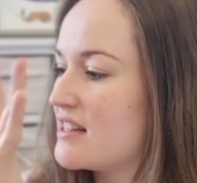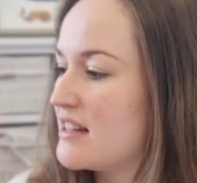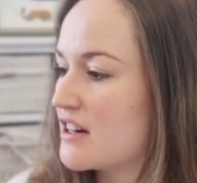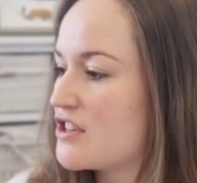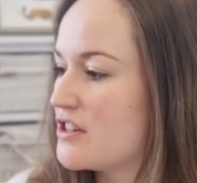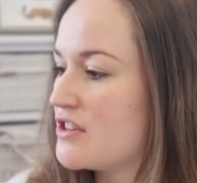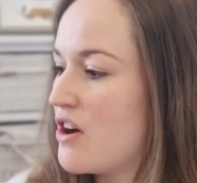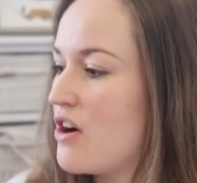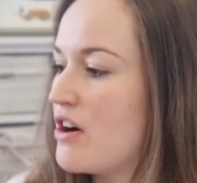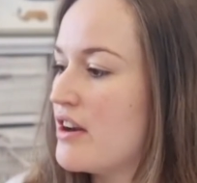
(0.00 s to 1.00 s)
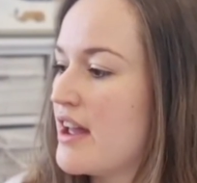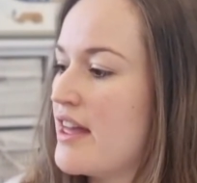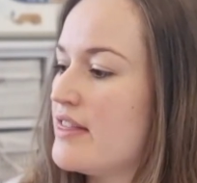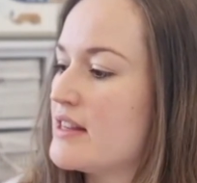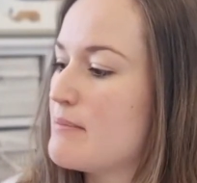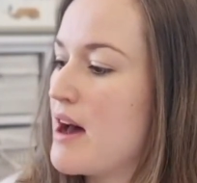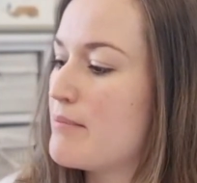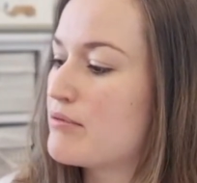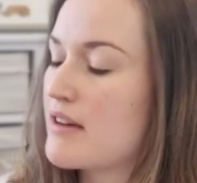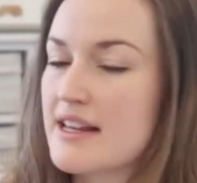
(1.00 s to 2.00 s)
like suctioned on and this
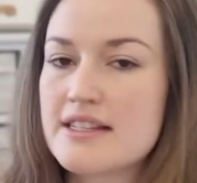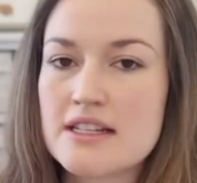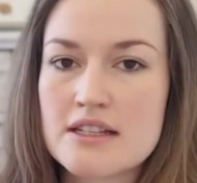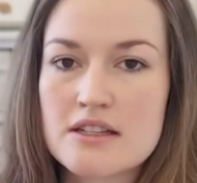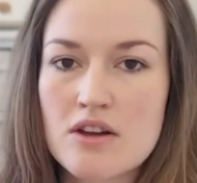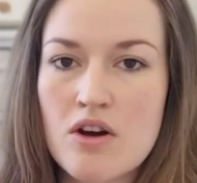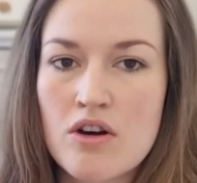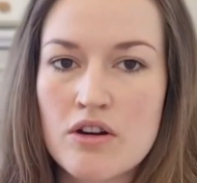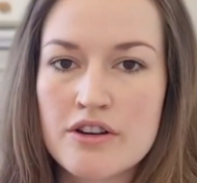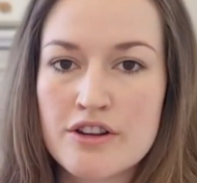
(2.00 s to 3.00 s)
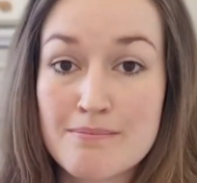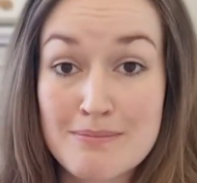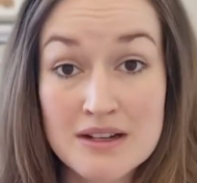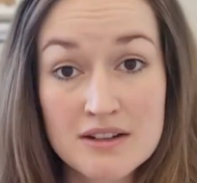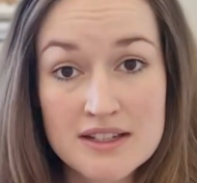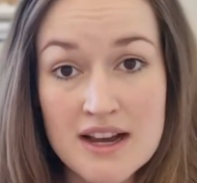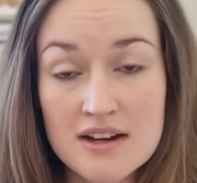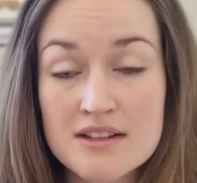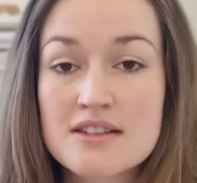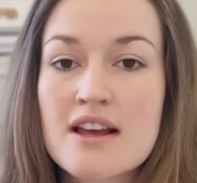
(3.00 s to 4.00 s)
part presses on your milk
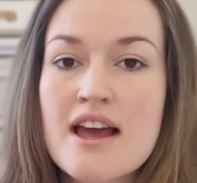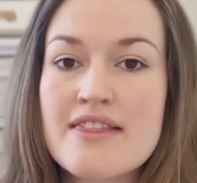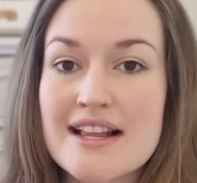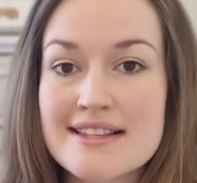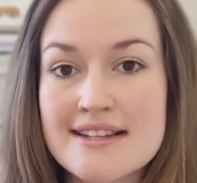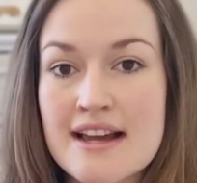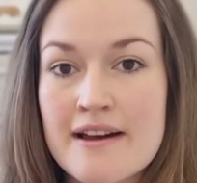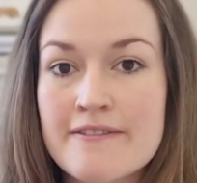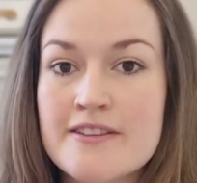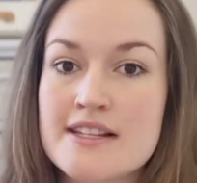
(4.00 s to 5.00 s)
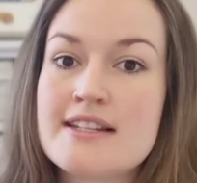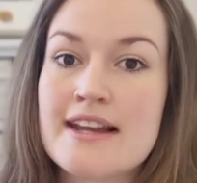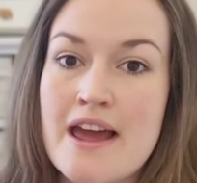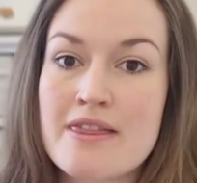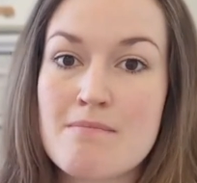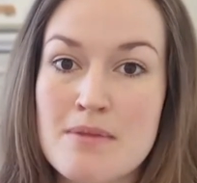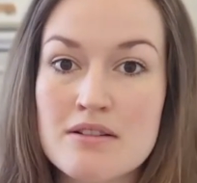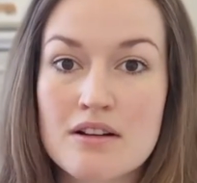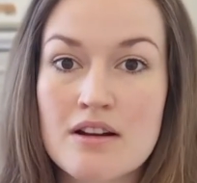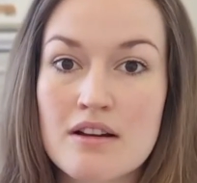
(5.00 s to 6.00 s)
ducts, that's enough just to get the
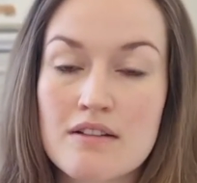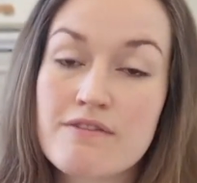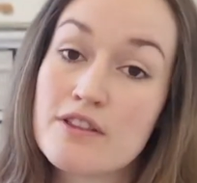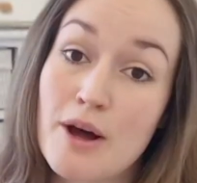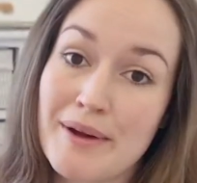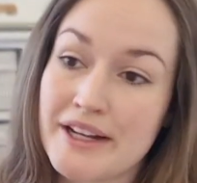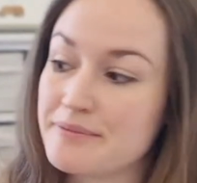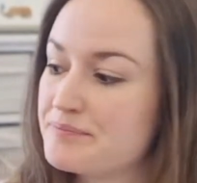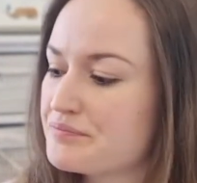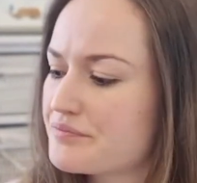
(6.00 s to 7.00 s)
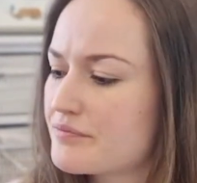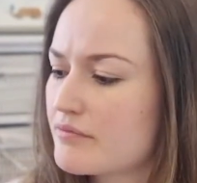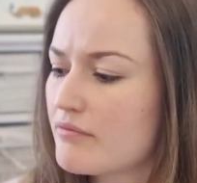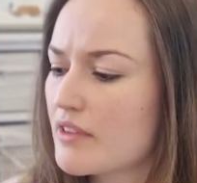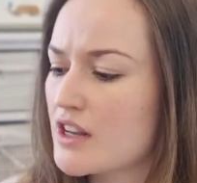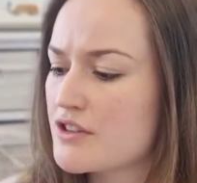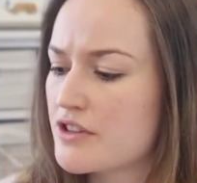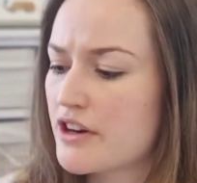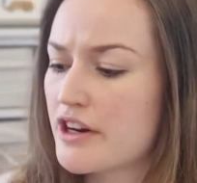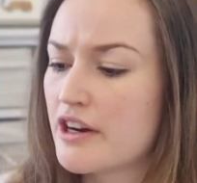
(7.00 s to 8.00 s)
milk flowing.
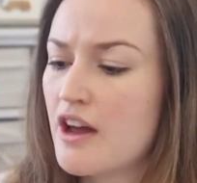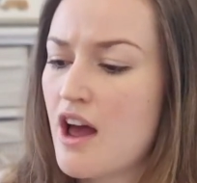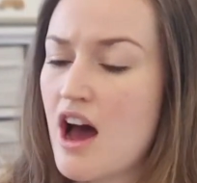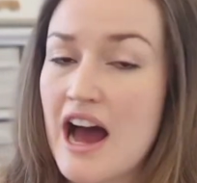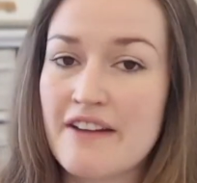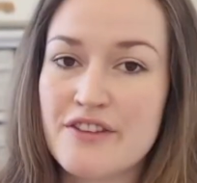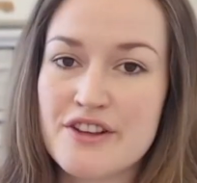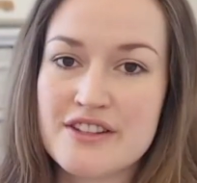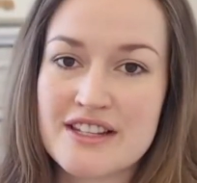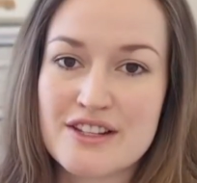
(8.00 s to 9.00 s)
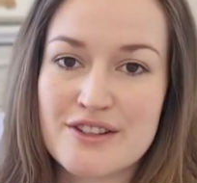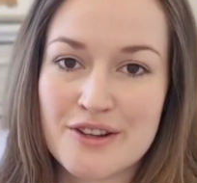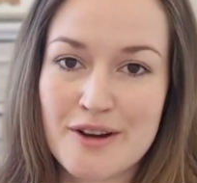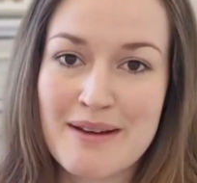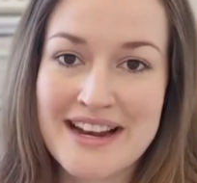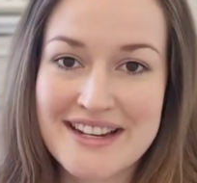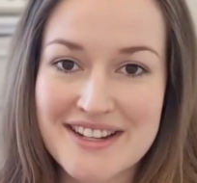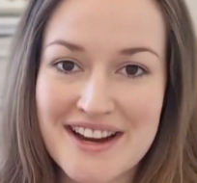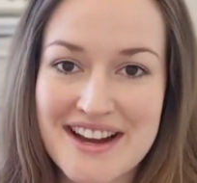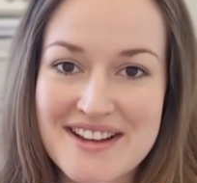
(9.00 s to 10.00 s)
So I've used this so many
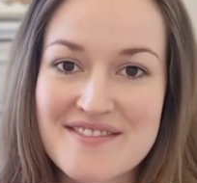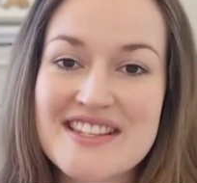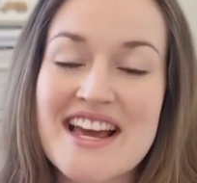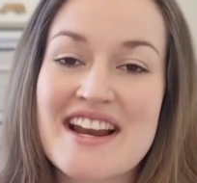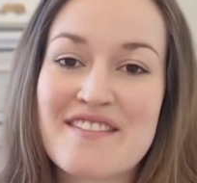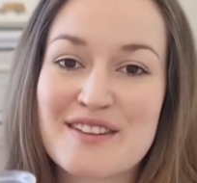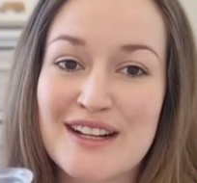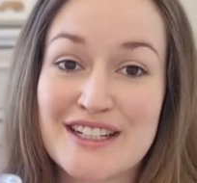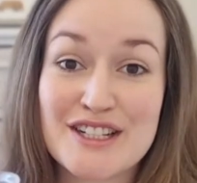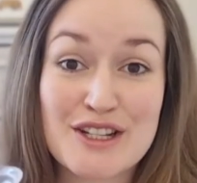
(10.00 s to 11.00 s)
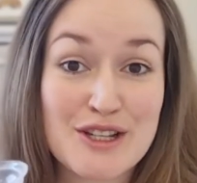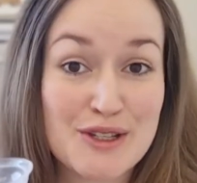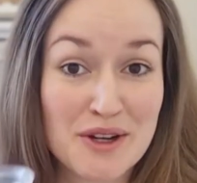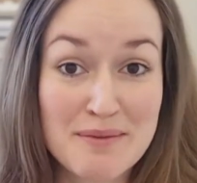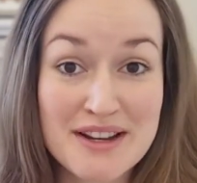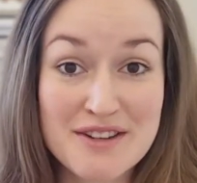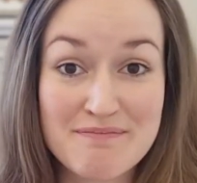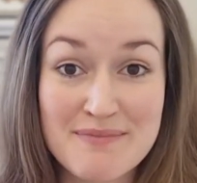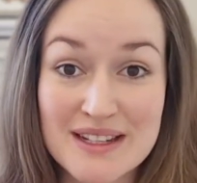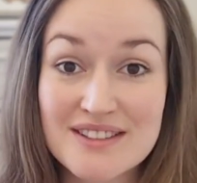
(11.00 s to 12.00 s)
times and I've collected so
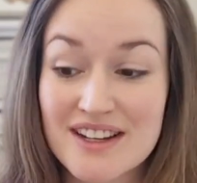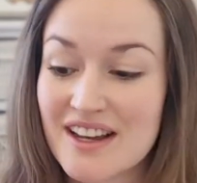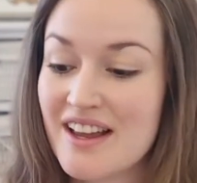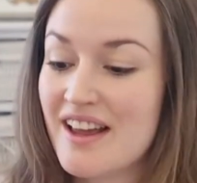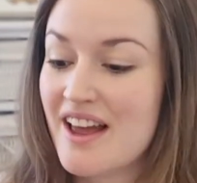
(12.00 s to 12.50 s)
much milk.